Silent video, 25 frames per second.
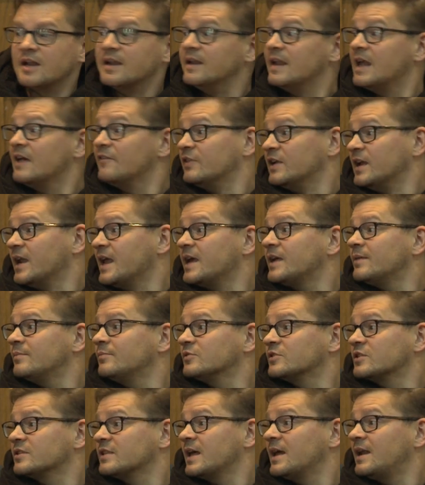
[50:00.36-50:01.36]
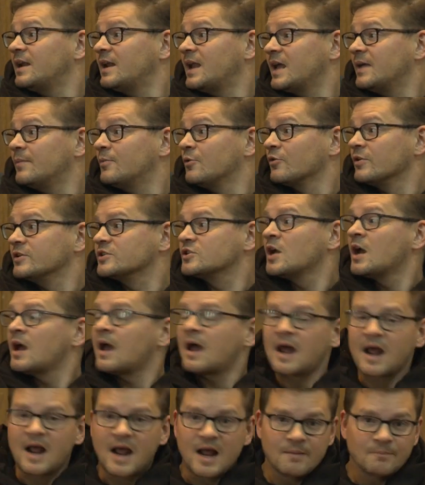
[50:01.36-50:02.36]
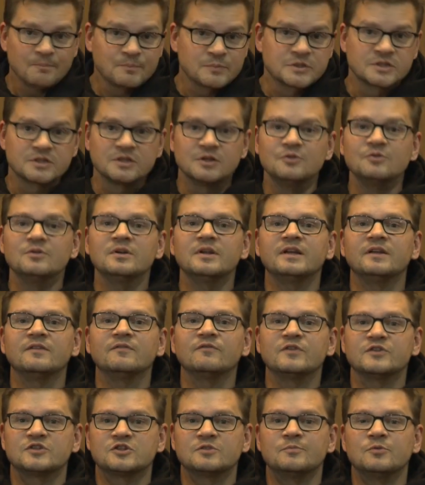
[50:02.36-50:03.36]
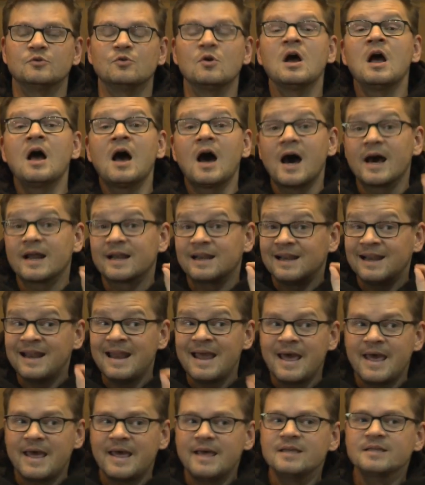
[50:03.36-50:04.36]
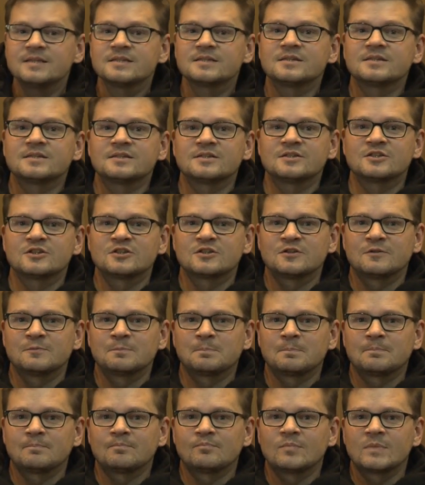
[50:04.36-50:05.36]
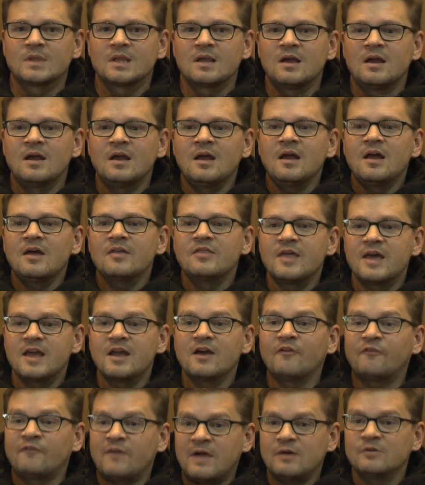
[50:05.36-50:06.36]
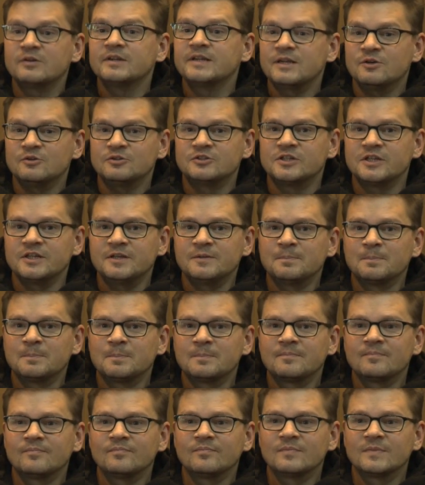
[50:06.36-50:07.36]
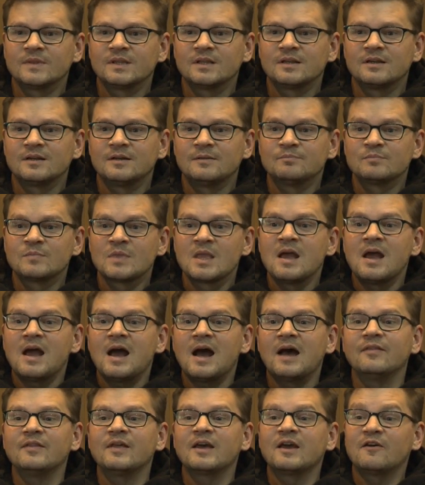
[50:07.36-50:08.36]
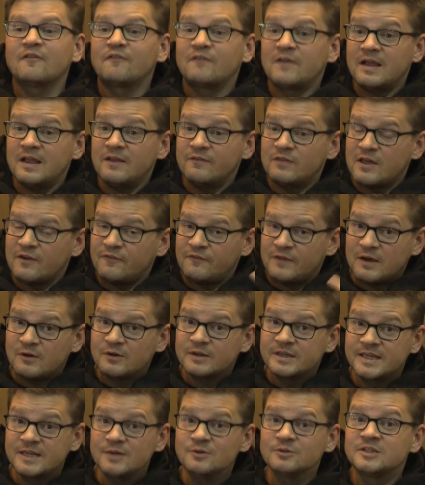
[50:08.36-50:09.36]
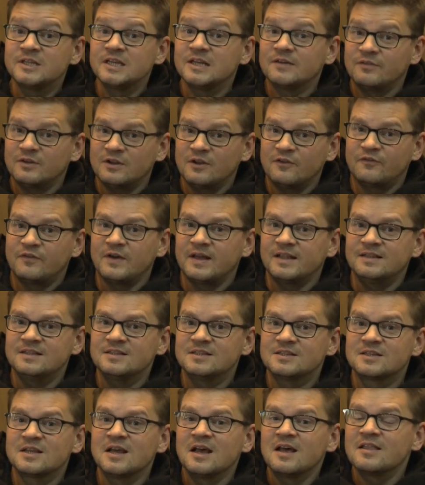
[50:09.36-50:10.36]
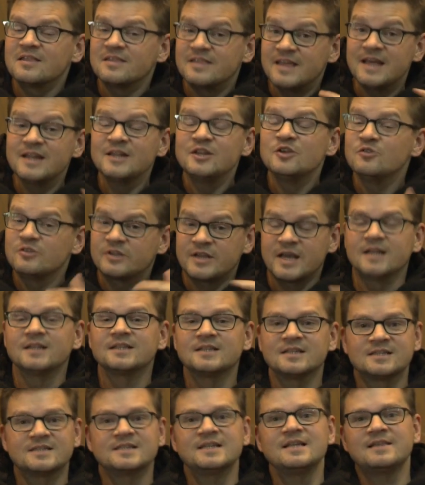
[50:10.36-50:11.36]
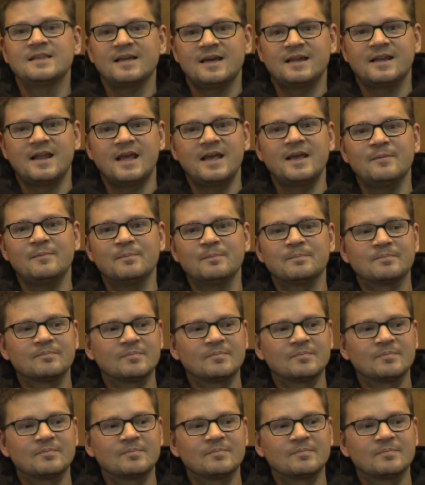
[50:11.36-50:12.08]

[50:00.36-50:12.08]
are never named. Their labor is absolutely invisible, unless they are found guilty. And if they're found guilty of an offense, then you tend to see their name.